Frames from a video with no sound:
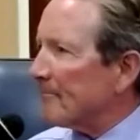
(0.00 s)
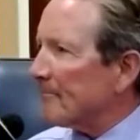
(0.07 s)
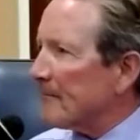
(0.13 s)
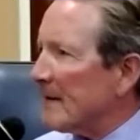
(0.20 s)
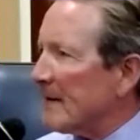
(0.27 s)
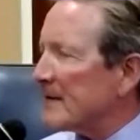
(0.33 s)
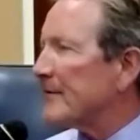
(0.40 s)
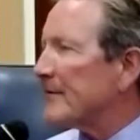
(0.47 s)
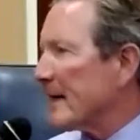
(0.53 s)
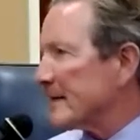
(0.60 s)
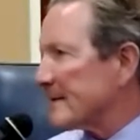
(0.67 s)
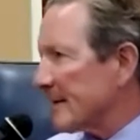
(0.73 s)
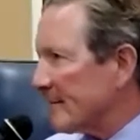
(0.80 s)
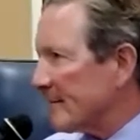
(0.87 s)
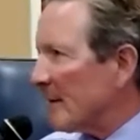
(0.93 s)
It's
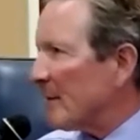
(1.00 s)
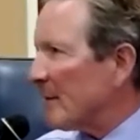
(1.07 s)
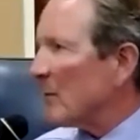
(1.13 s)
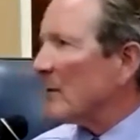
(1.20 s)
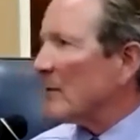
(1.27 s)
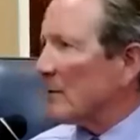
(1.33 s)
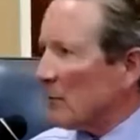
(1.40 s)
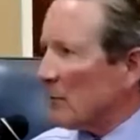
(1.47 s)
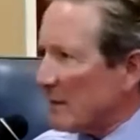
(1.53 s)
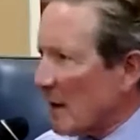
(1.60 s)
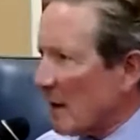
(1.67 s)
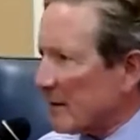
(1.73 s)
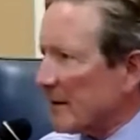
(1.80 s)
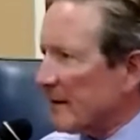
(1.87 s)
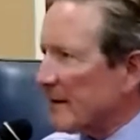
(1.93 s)
vaccine. I mean, we
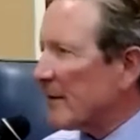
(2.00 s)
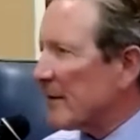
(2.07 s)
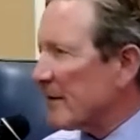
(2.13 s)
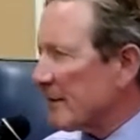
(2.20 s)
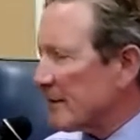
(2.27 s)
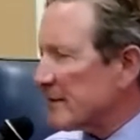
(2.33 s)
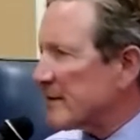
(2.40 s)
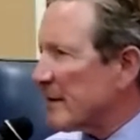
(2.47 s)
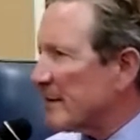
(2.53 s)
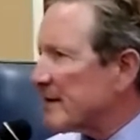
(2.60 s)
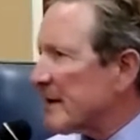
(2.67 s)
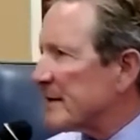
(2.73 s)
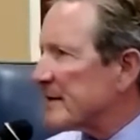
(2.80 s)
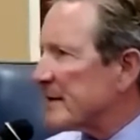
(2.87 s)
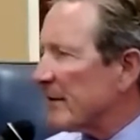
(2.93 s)
talked at dinner, there's
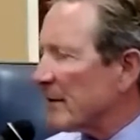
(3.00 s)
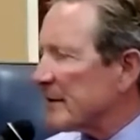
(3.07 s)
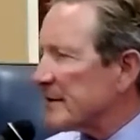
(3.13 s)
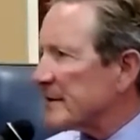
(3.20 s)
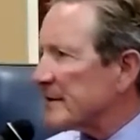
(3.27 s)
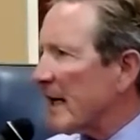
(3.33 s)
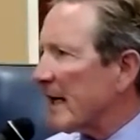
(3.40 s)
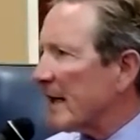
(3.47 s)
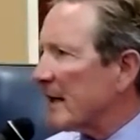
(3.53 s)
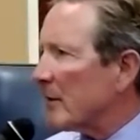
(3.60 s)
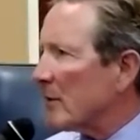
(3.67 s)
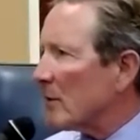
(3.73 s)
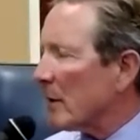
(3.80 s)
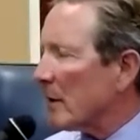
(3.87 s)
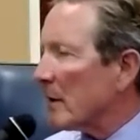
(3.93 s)
subsets of our society
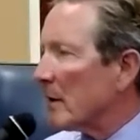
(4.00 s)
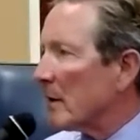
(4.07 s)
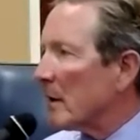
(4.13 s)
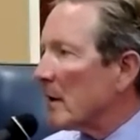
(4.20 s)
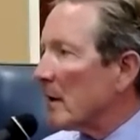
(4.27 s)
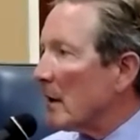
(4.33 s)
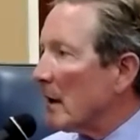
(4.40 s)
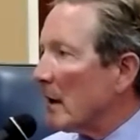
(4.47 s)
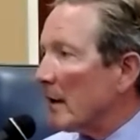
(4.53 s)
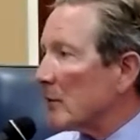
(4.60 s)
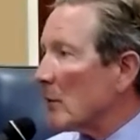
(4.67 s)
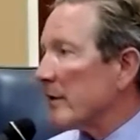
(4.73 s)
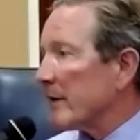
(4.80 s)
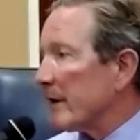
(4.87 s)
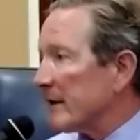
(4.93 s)
who are
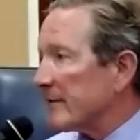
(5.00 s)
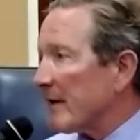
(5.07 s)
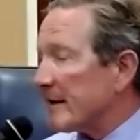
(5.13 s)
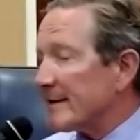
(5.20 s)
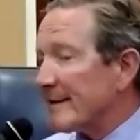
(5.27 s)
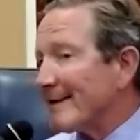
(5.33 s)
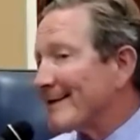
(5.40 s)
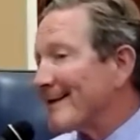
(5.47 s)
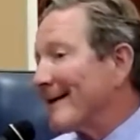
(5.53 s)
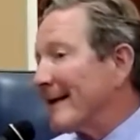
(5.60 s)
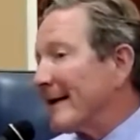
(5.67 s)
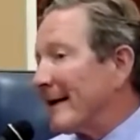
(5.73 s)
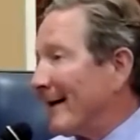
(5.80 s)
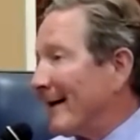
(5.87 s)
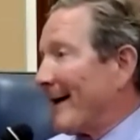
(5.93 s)
totally against vaccines.
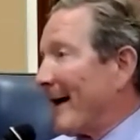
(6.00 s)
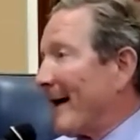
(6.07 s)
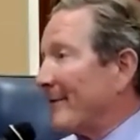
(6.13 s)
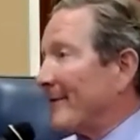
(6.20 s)
I have a